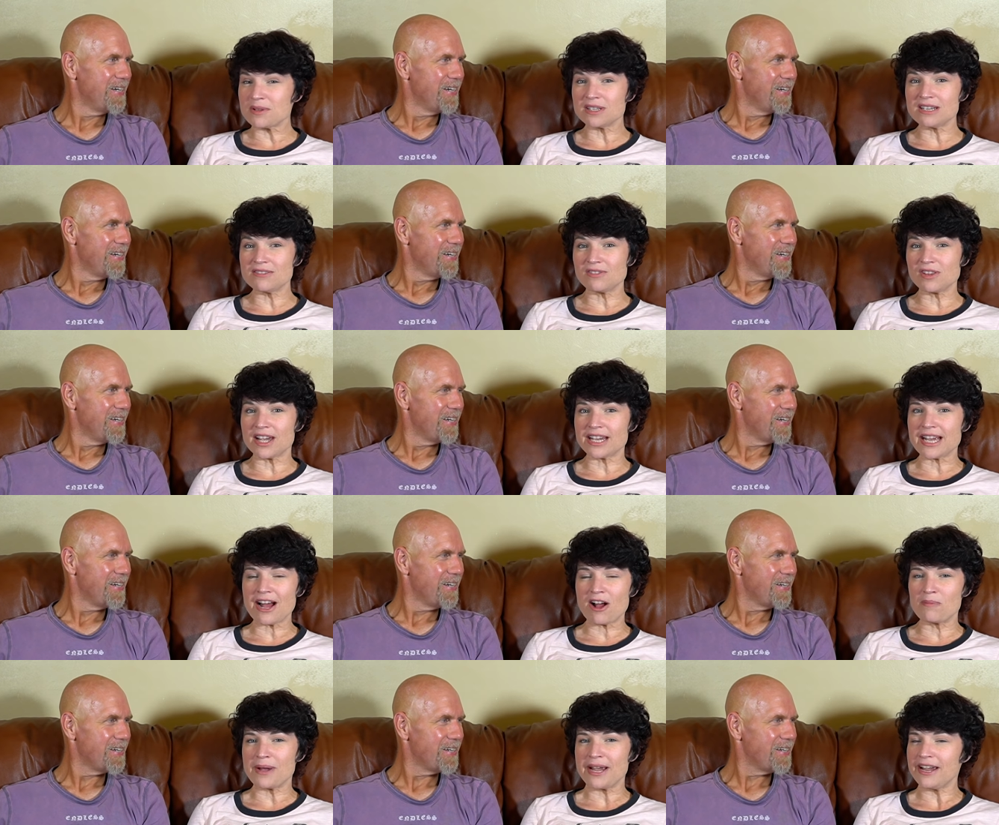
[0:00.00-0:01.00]
Speaker 1: believe like
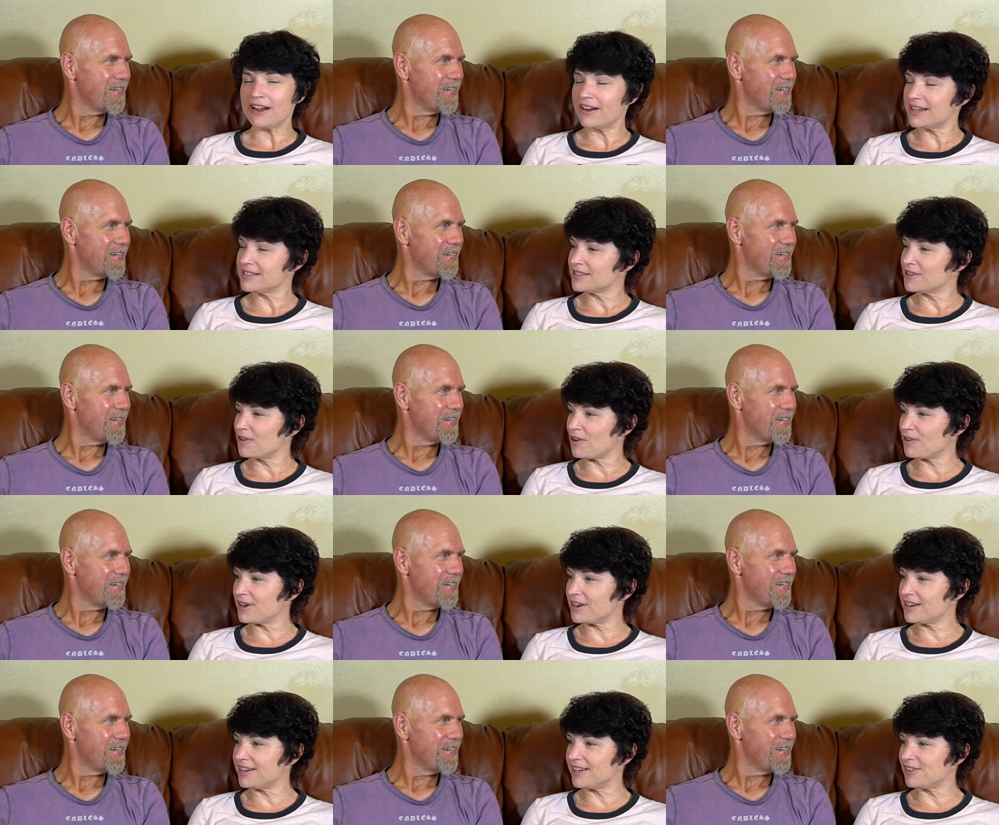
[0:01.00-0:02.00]
how my hair hasn't grown out
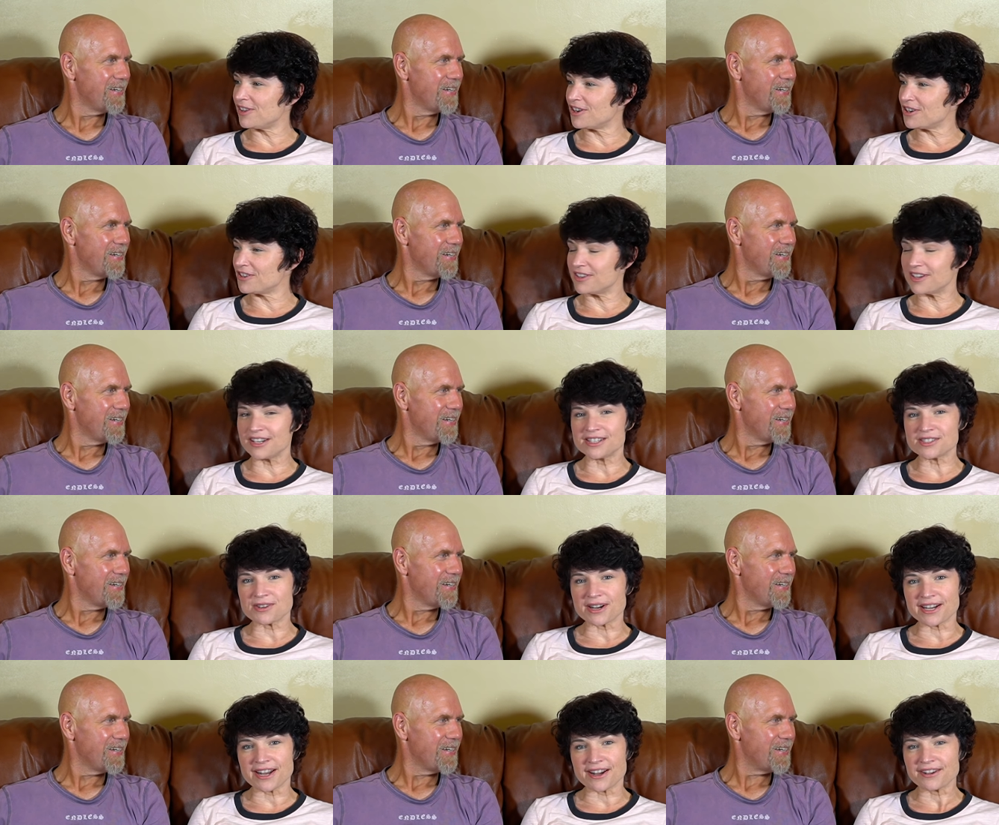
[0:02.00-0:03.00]
any longer than it is right
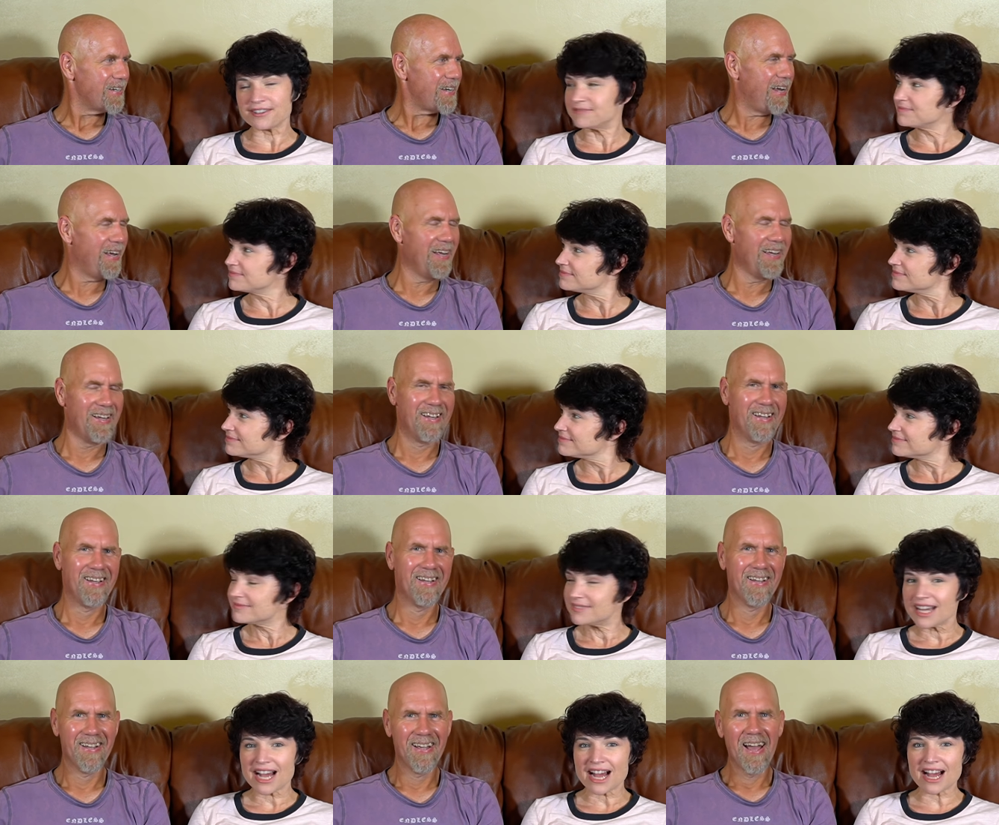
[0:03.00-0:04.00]
now.
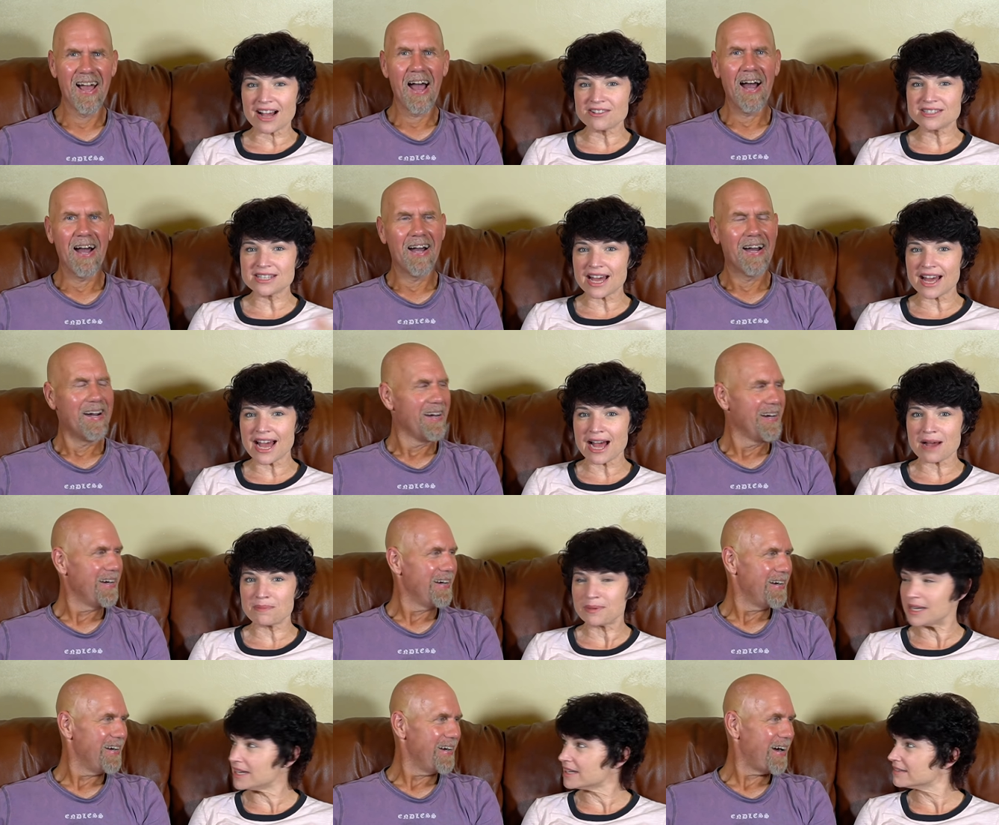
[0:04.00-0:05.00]
How is that
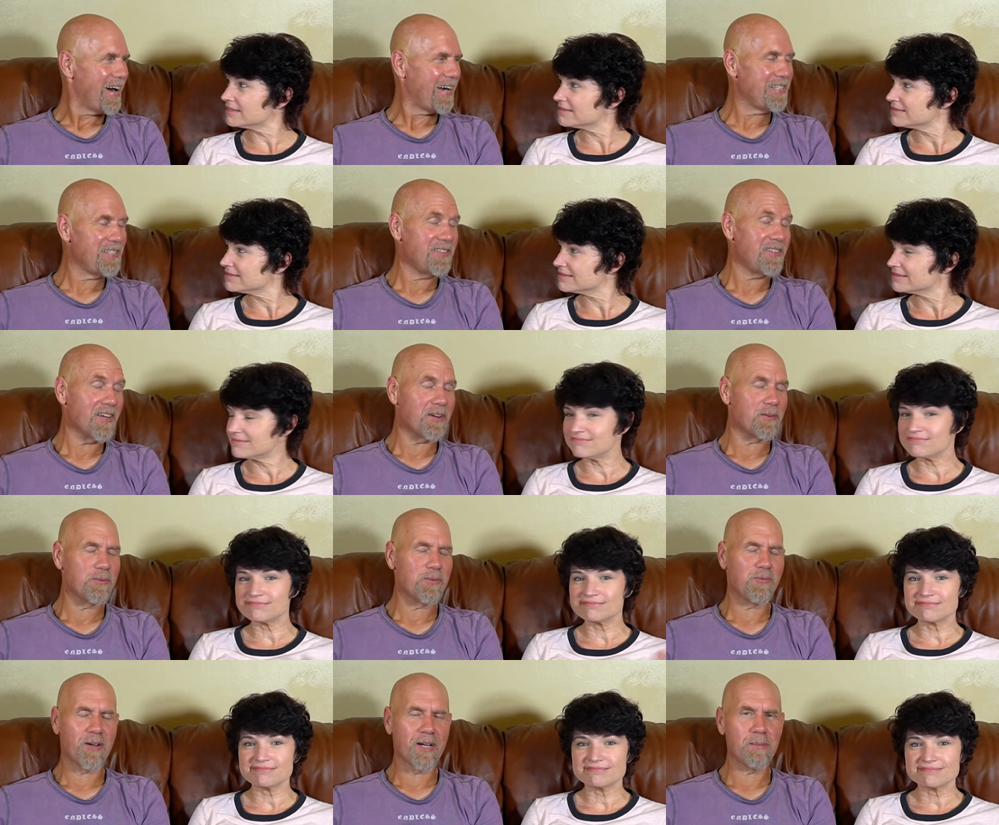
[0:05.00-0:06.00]
happening?
Speaker 2: I just think it was
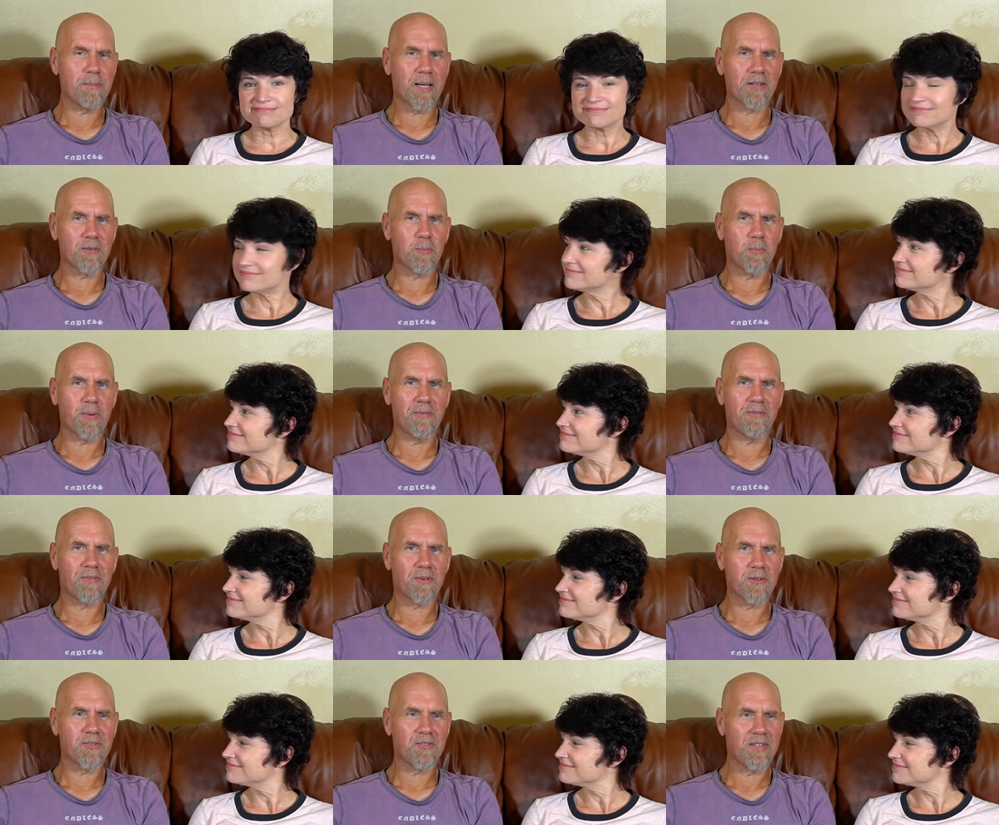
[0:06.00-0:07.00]
funny because when we
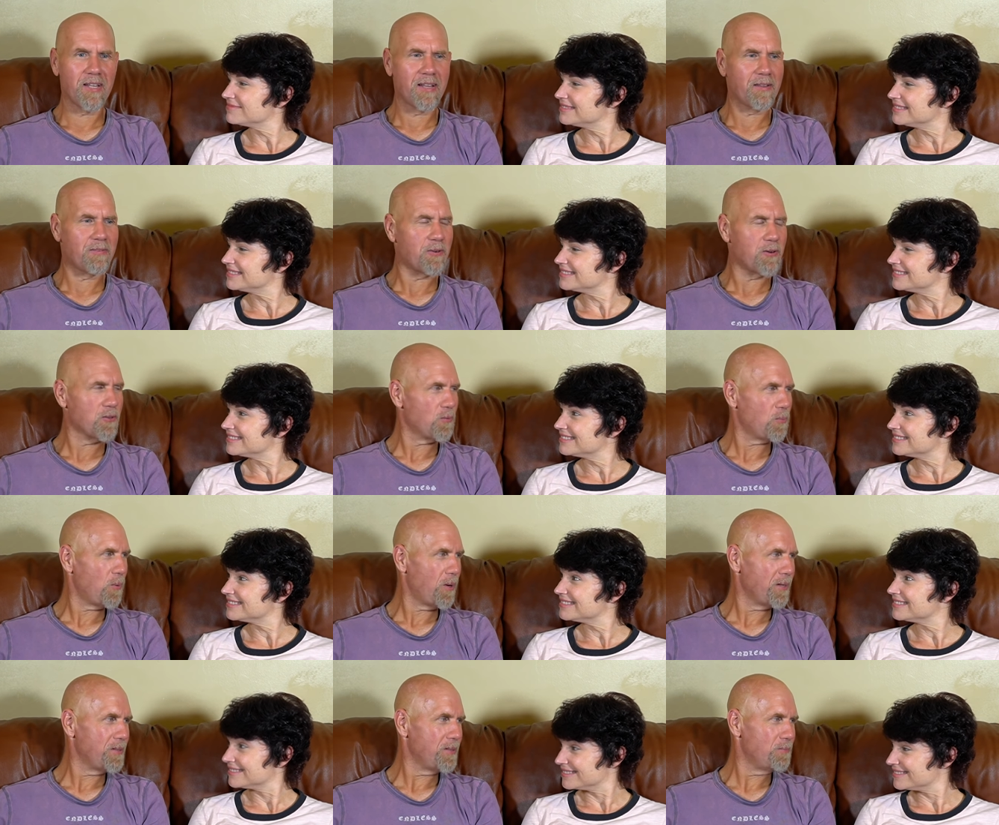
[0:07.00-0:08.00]
first did the first
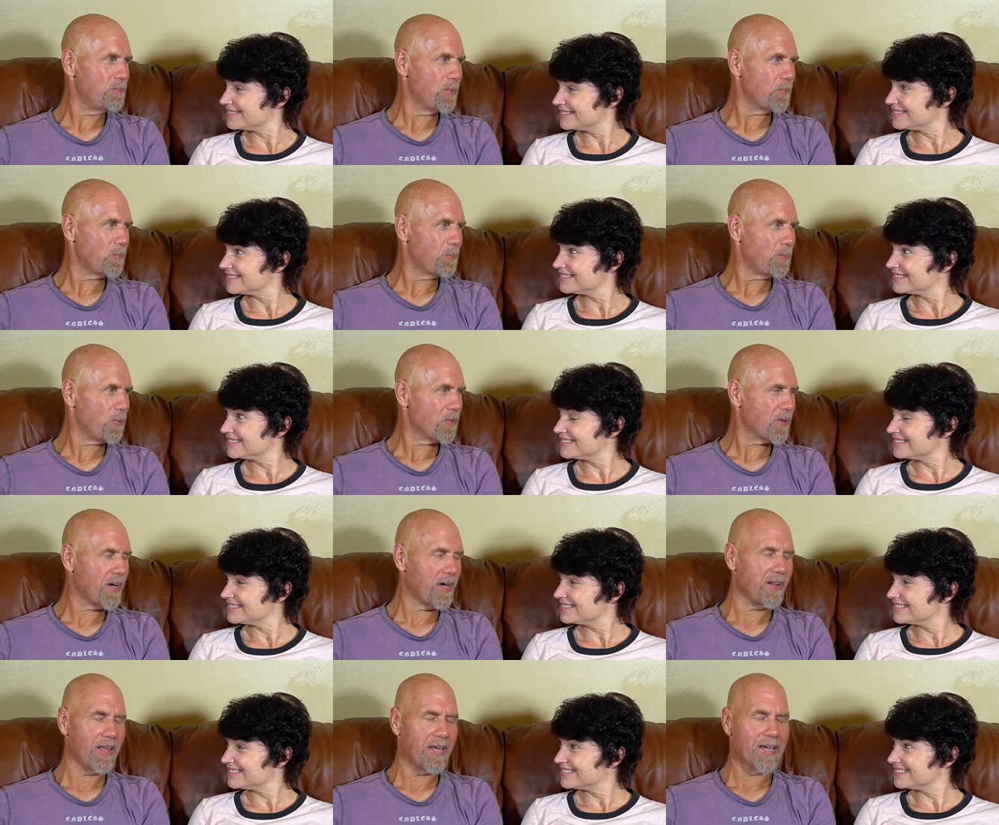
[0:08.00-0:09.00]
one, we were both kind
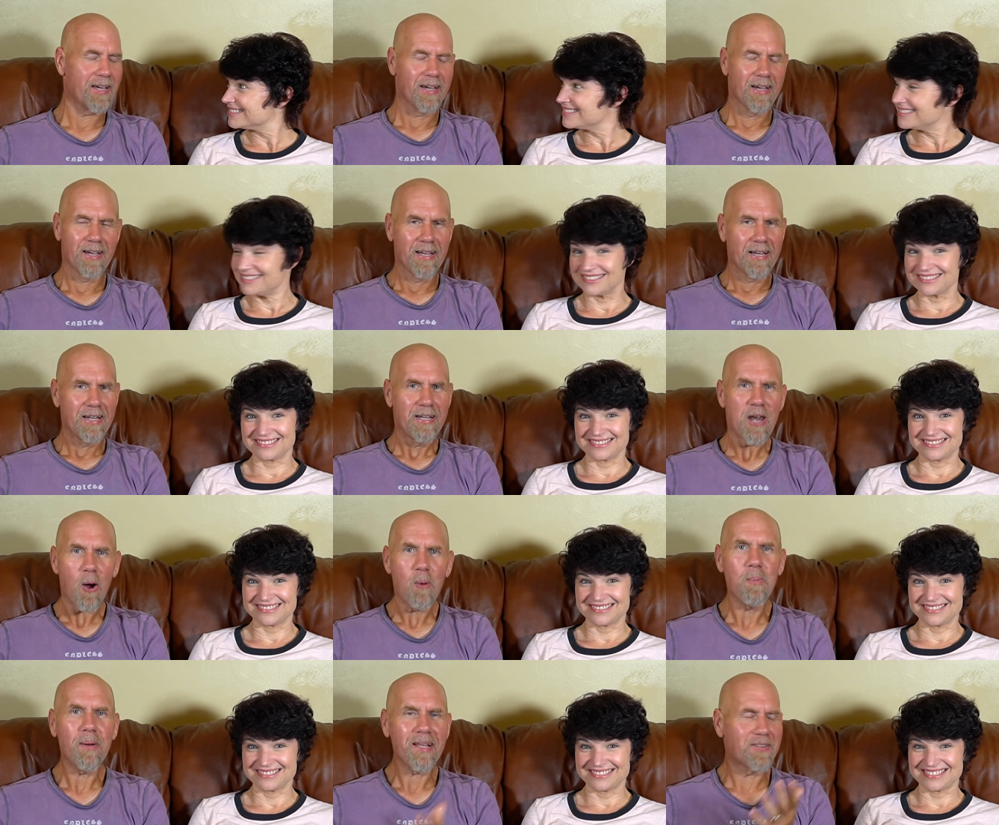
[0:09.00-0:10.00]
of like,
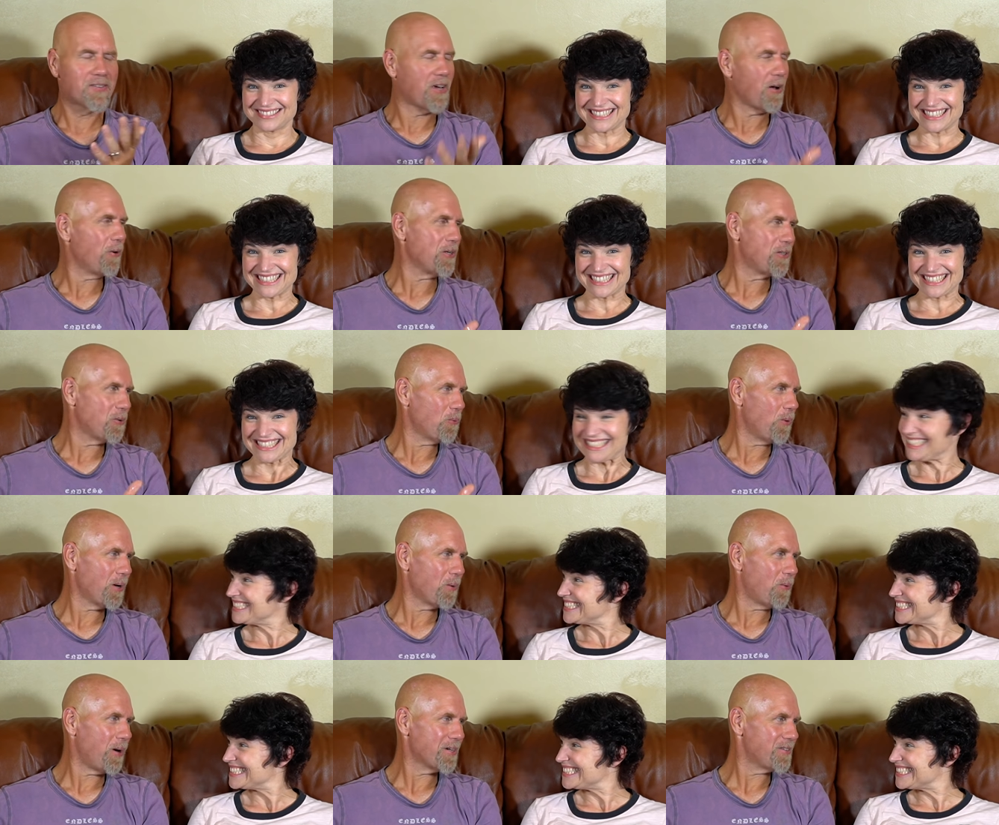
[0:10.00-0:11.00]
nobody's going to want to
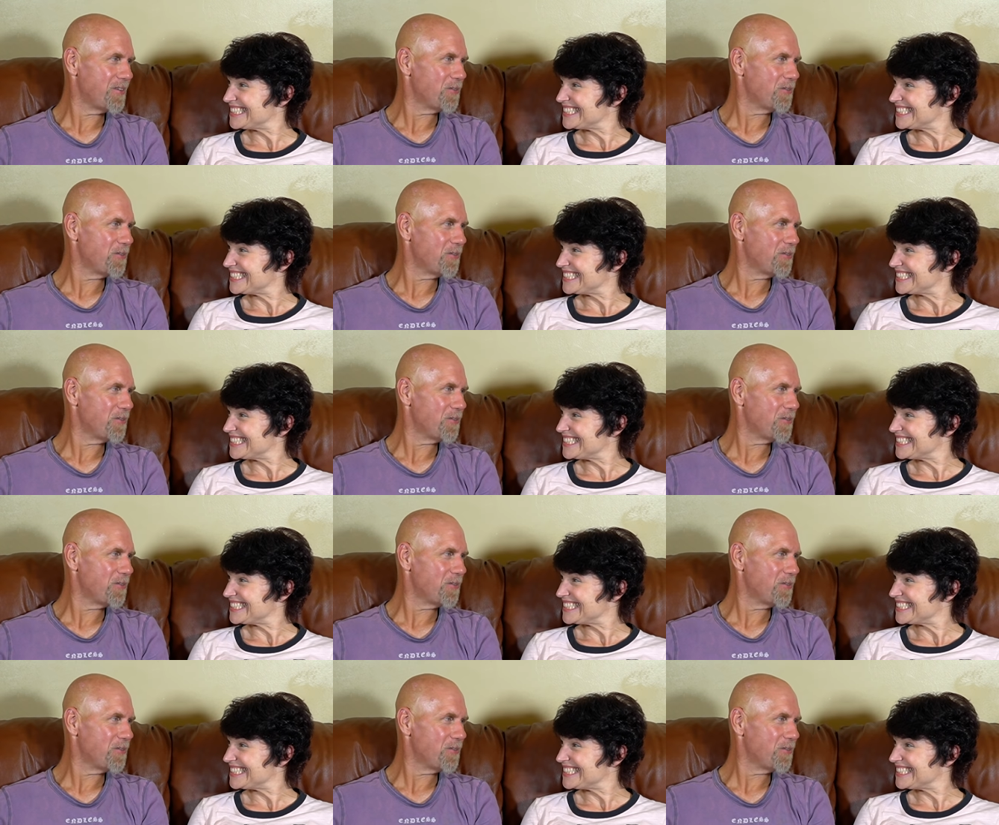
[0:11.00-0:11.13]
watch